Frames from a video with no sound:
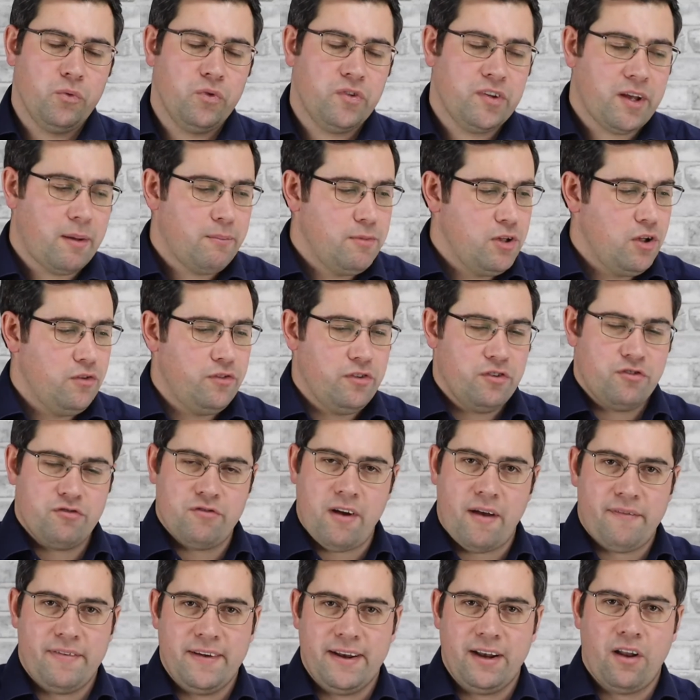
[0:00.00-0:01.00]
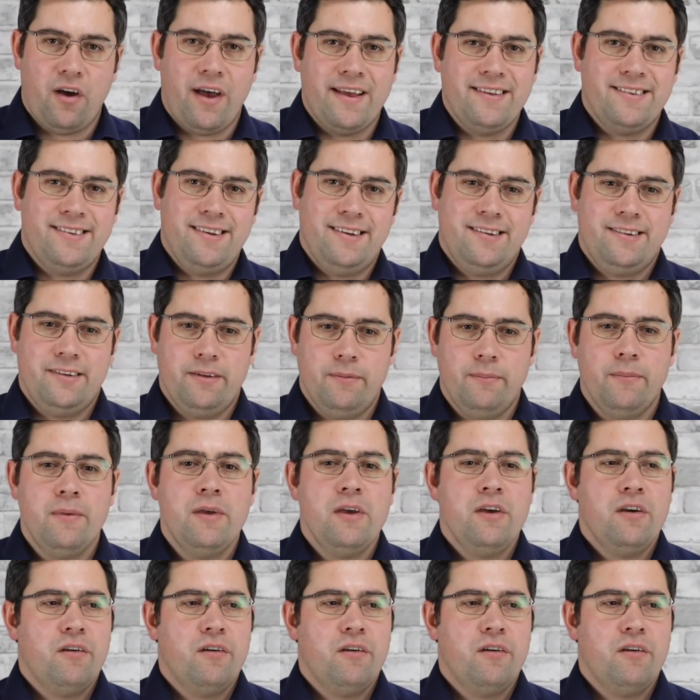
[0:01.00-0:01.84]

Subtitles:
Some use a traffic light system